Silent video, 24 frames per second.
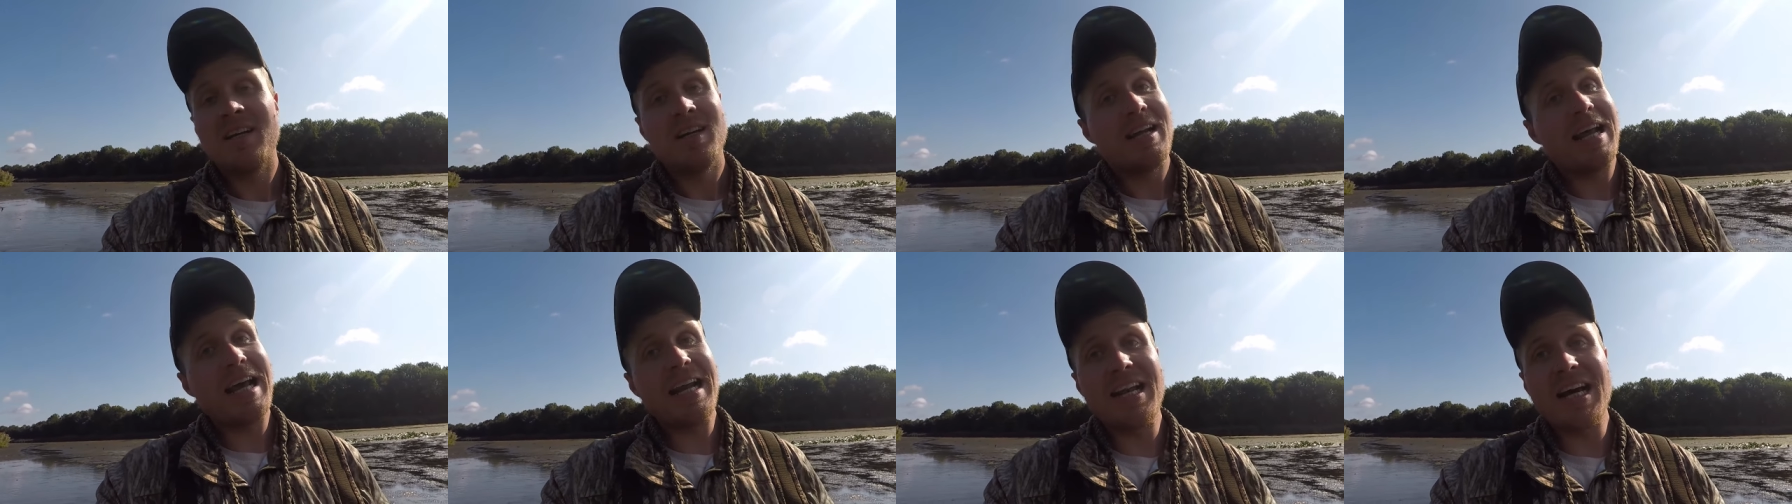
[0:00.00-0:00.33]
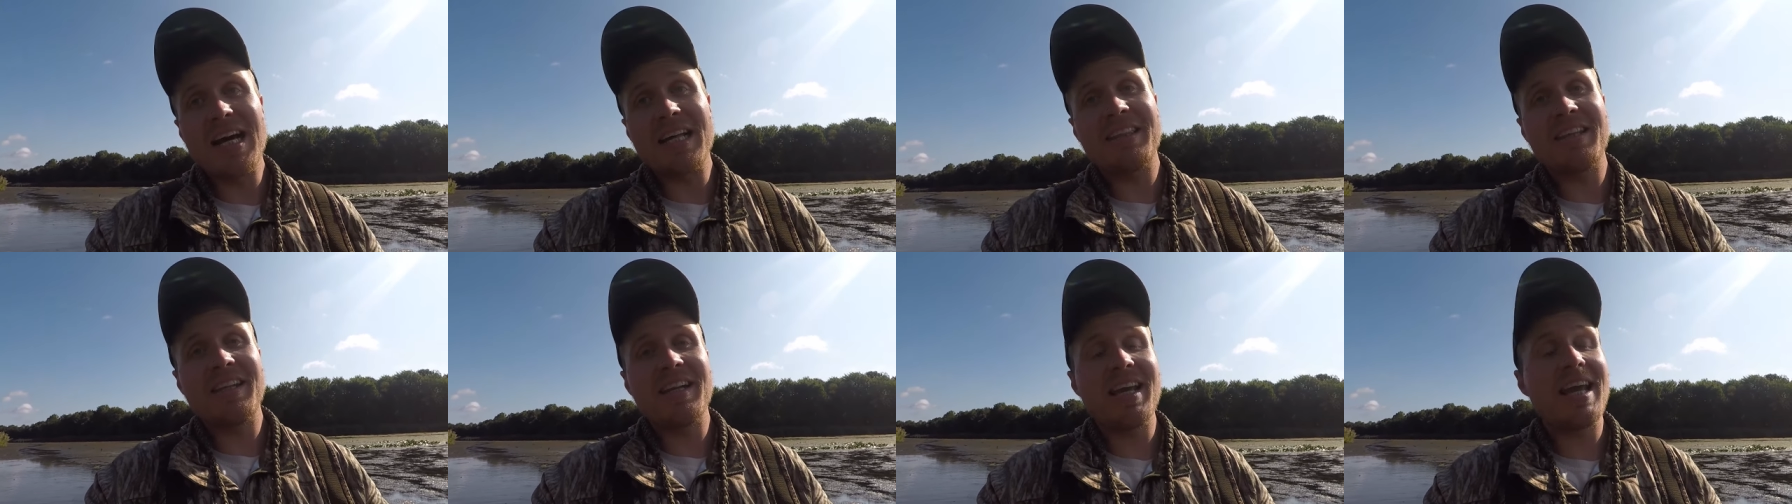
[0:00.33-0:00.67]
It ain't
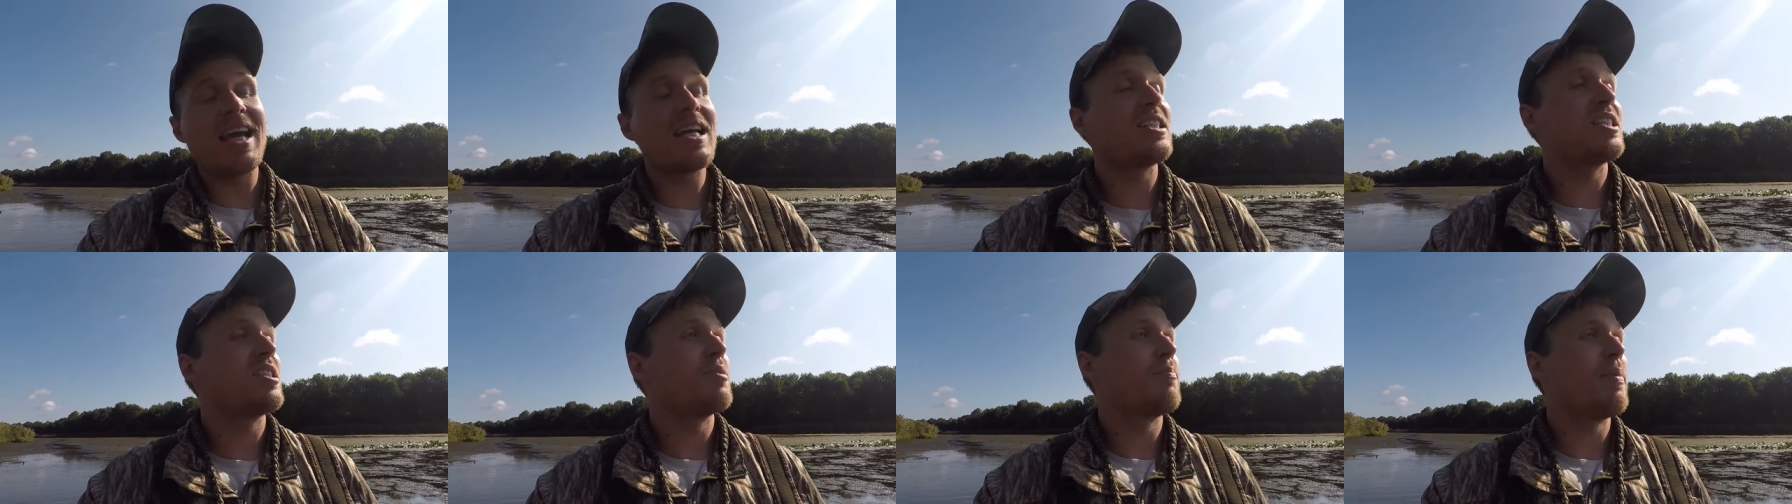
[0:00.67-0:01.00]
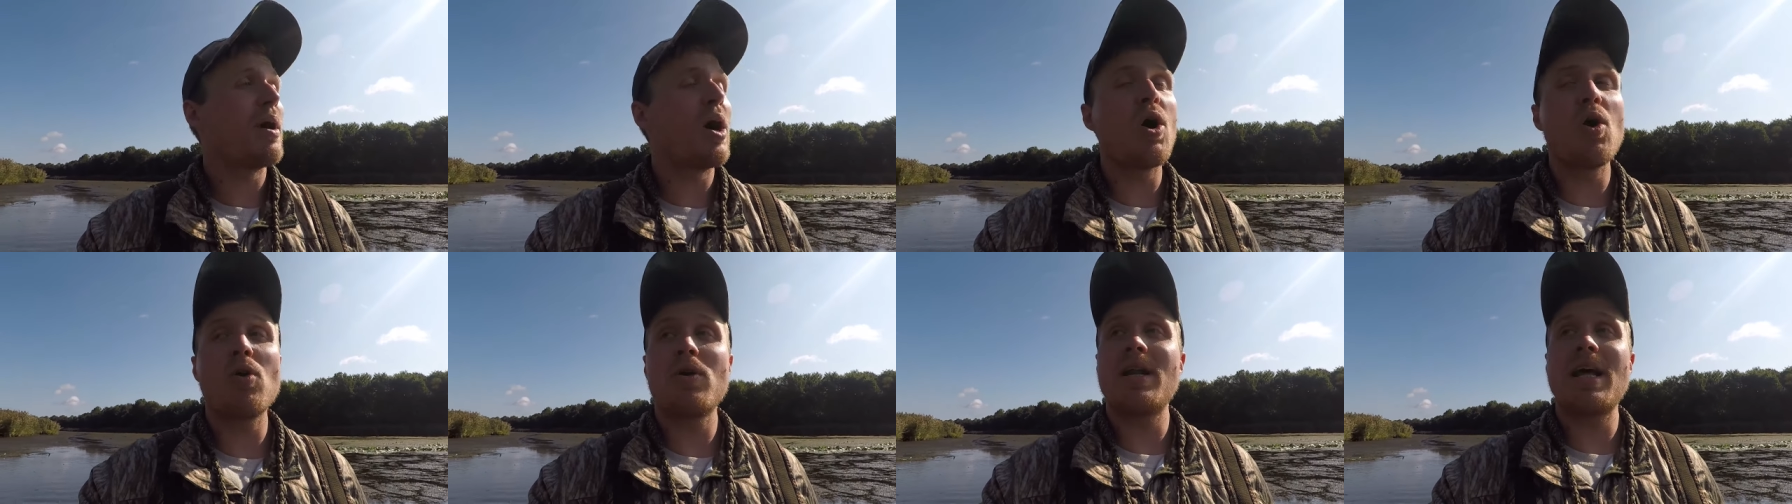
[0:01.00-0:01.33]
nothing against the
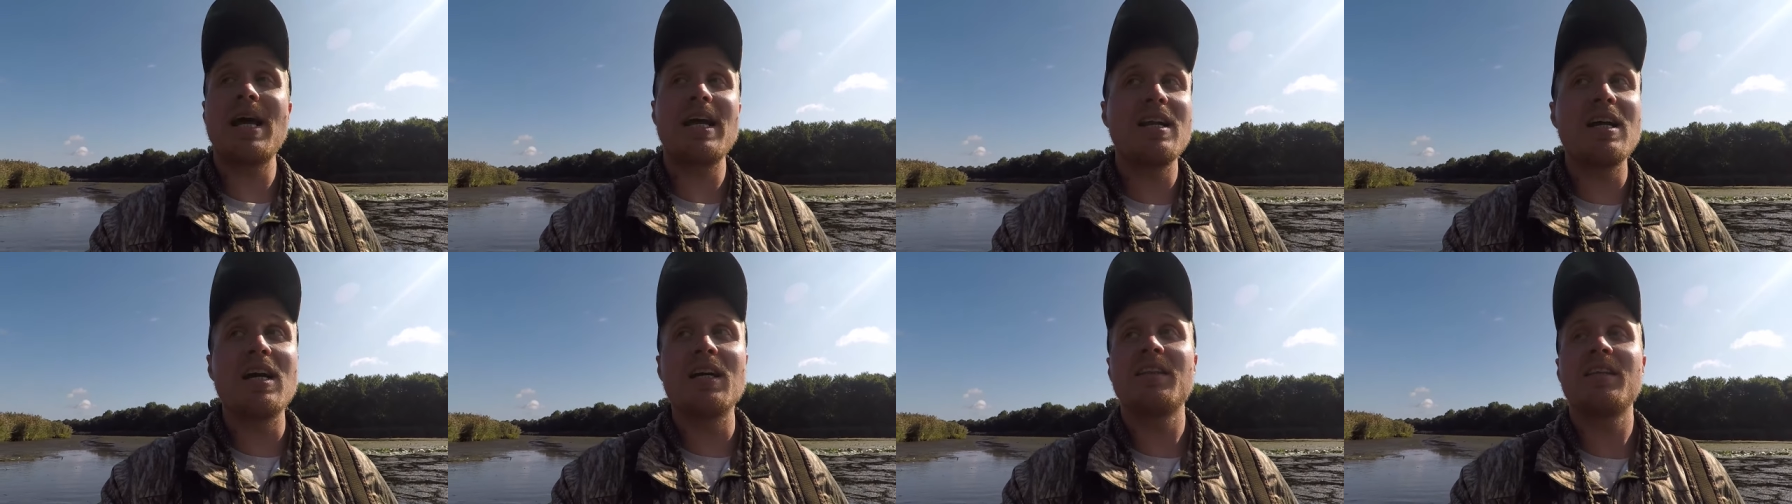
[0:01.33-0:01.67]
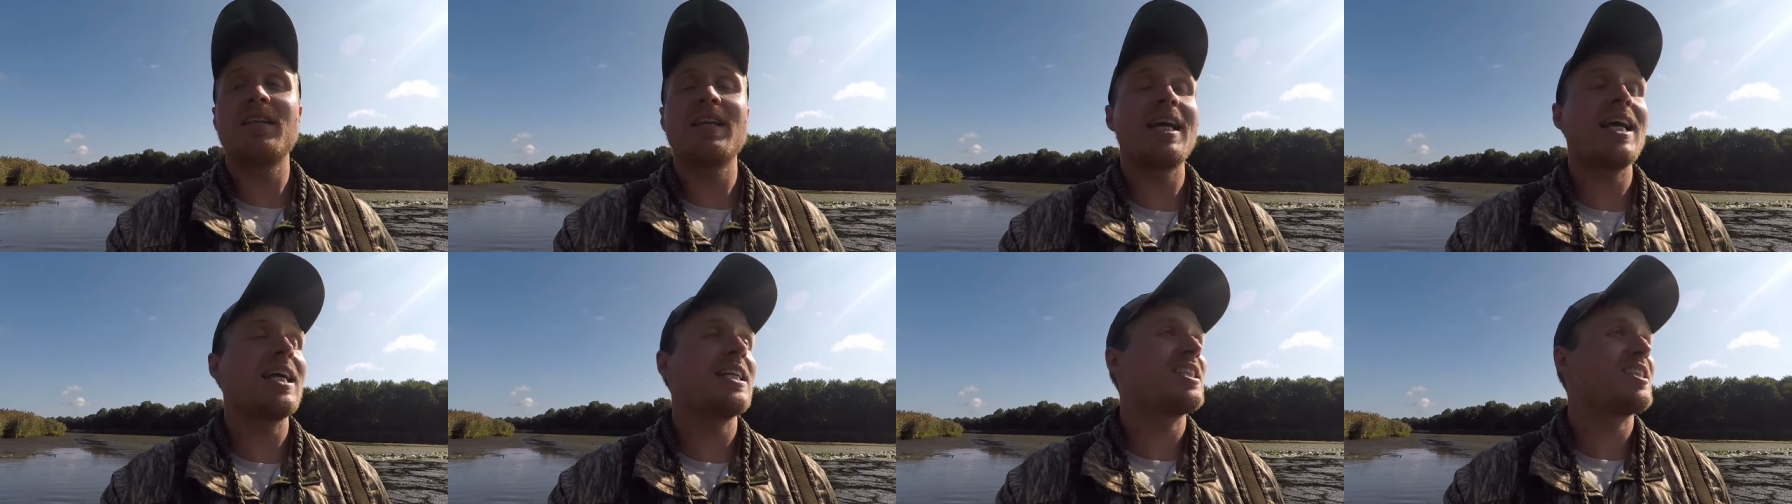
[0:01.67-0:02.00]
boat, it ain't
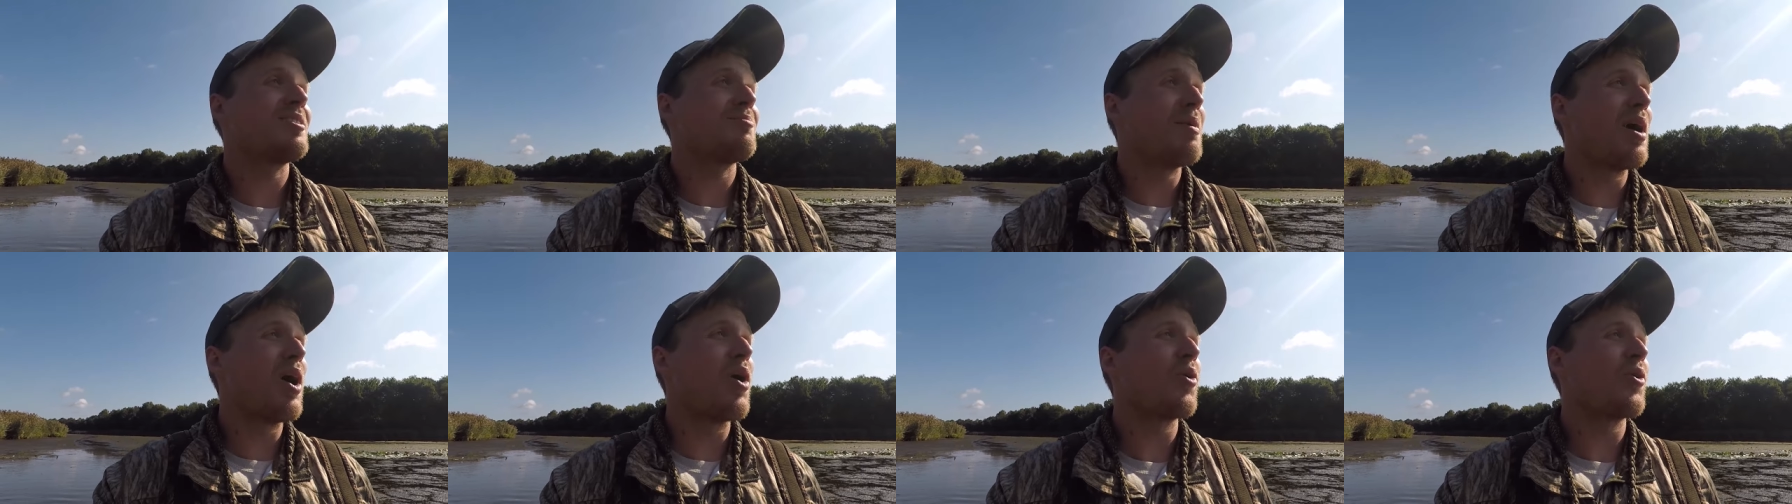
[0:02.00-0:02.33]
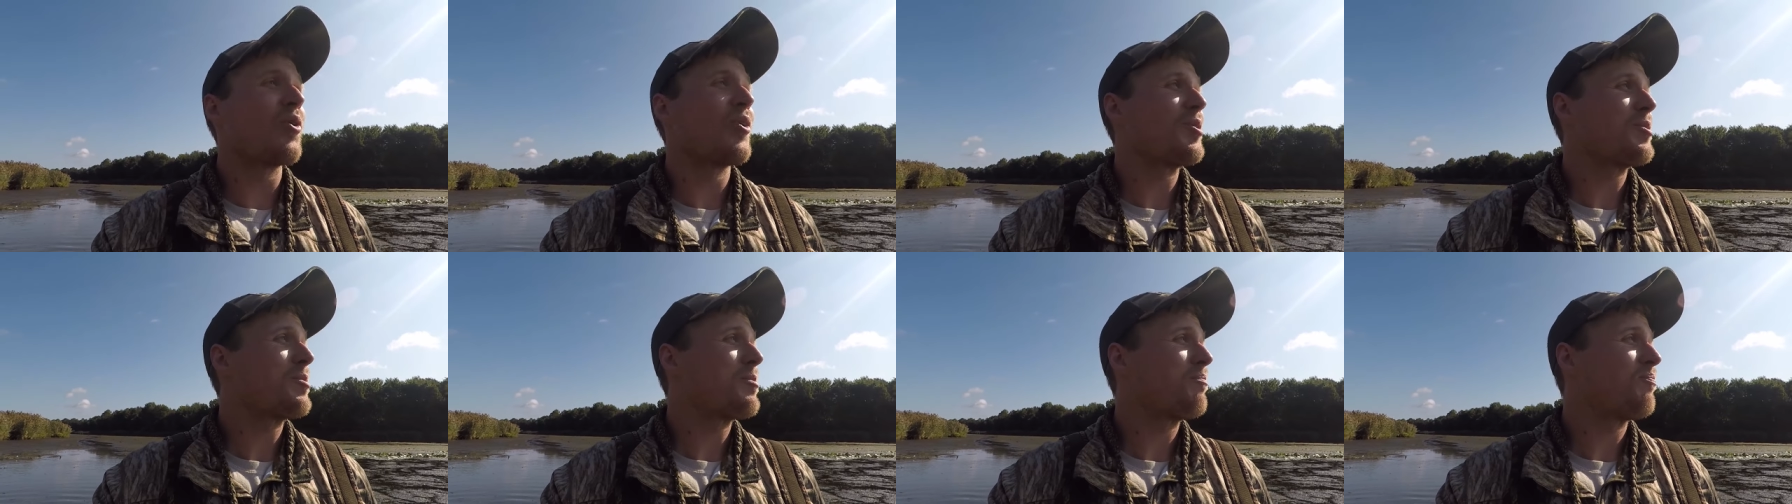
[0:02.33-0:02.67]
nothing against the
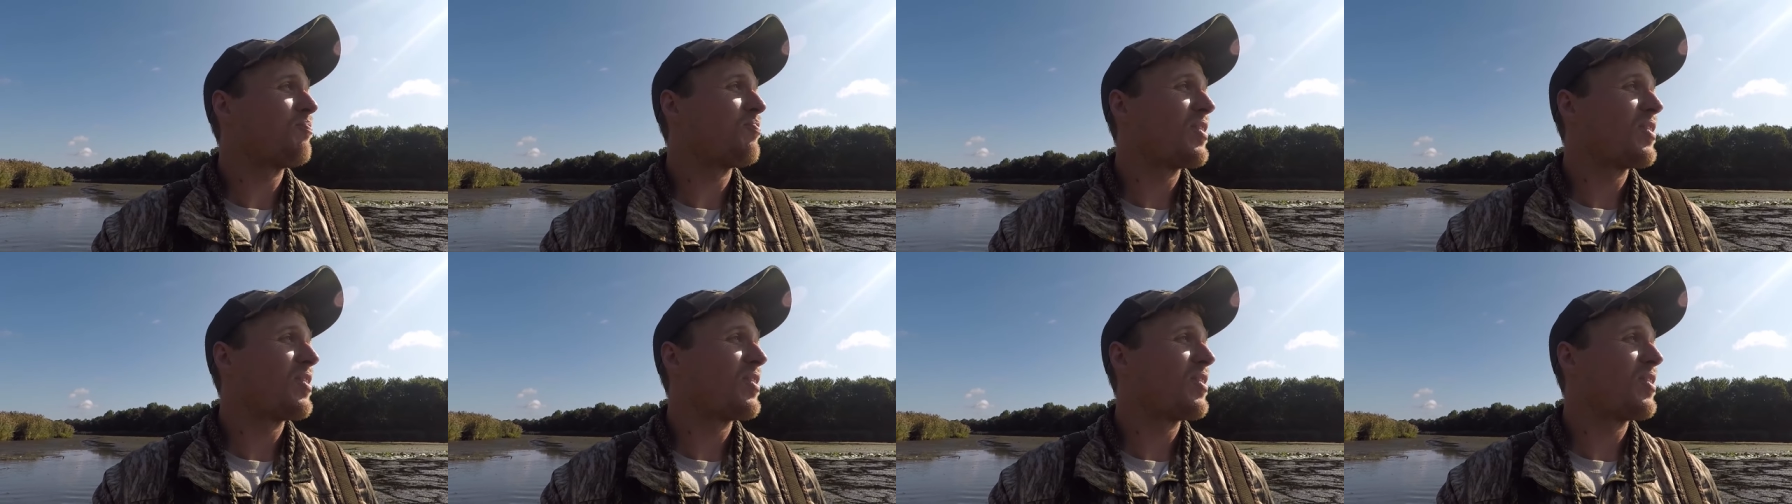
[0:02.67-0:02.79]
motor.